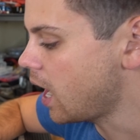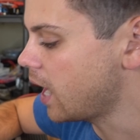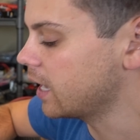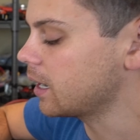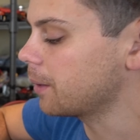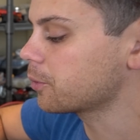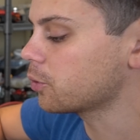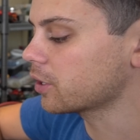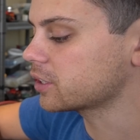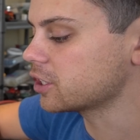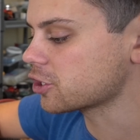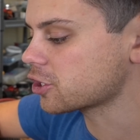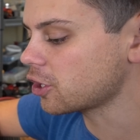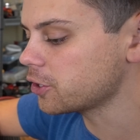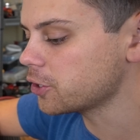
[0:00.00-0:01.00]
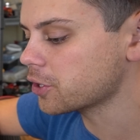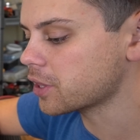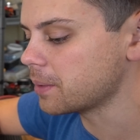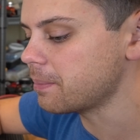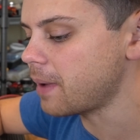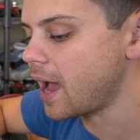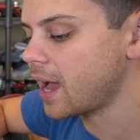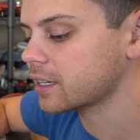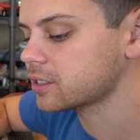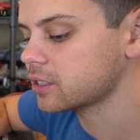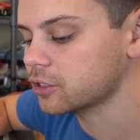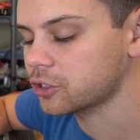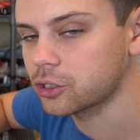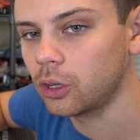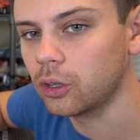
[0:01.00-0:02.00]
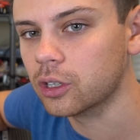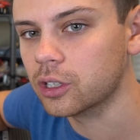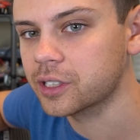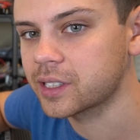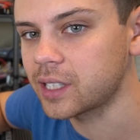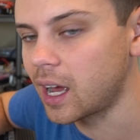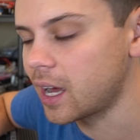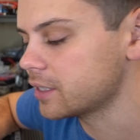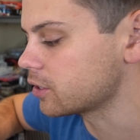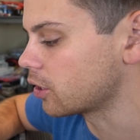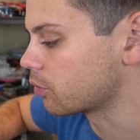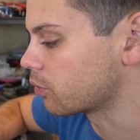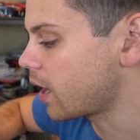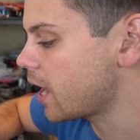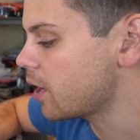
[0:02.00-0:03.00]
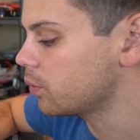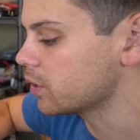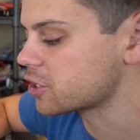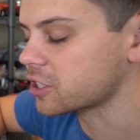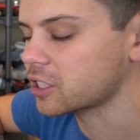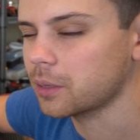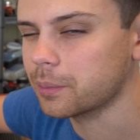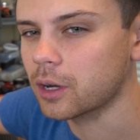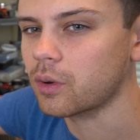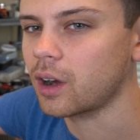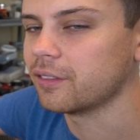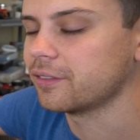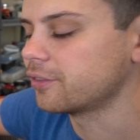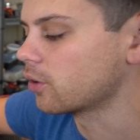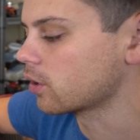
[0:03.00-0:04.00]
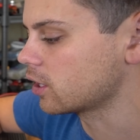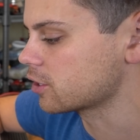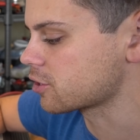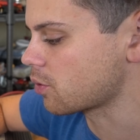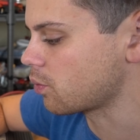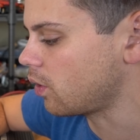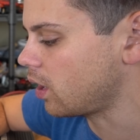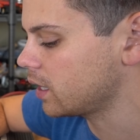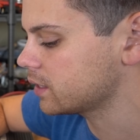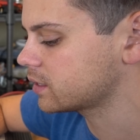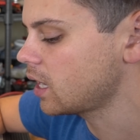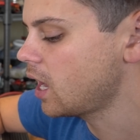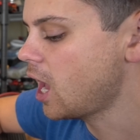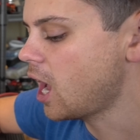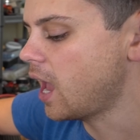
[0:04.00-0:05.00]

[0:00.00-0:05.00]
And I'm going to show you the max solar size array, which is going to be around 400 watts.